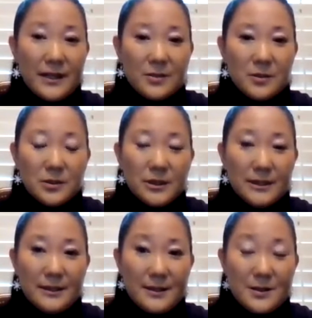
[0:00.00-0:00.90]
valuable
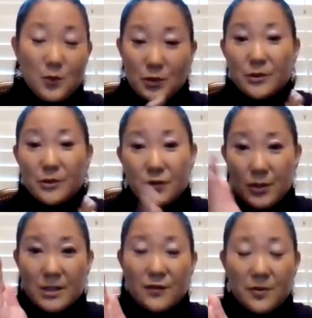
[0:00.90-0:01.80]
in this world of
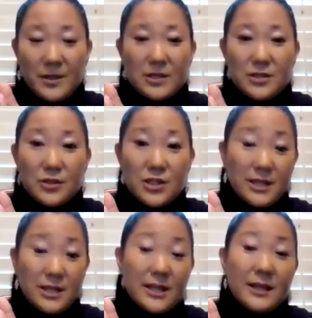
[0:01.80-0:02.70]
transformational
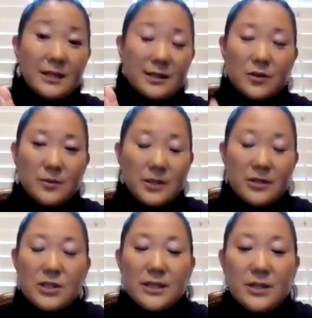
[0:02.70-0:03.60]
change and
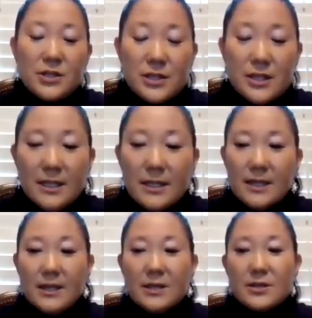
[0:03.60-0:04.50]
incremental change.
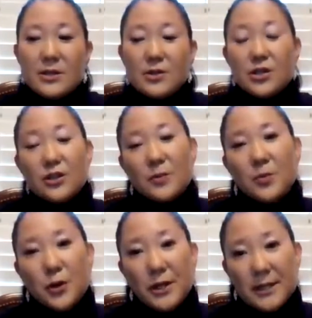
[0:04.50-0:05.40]
So to your
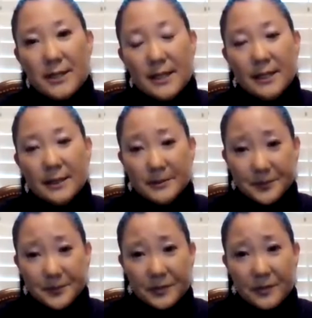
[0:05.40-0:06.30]
point,
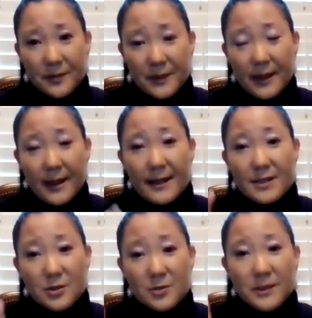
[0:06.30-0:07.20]
I
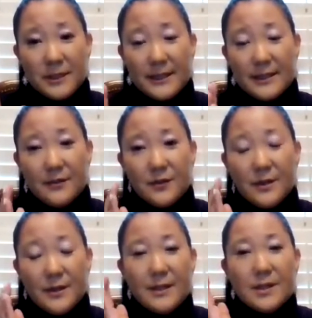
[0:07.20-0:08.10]
do believe